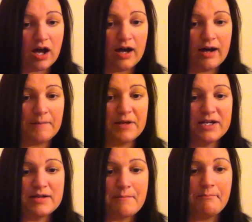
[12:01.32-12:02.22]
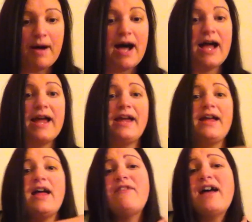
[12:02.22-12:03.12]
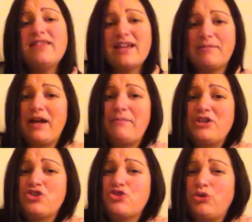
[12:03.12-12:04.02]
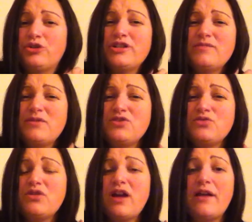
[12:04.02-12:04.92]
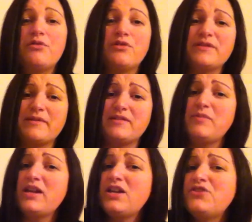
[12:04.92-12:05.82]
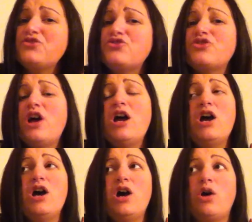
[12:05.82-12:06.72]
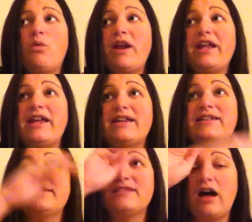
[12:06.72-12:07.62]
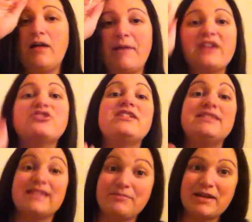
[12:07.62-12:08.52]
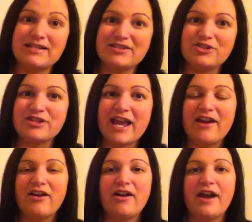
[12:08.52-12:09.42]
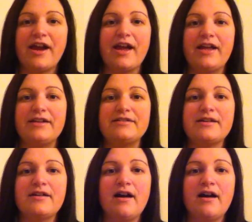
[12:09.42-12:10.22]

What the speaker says: I've had like my shoulder has been sore. I don't know if something's pinched or what it is. I actually did my sister's hair, and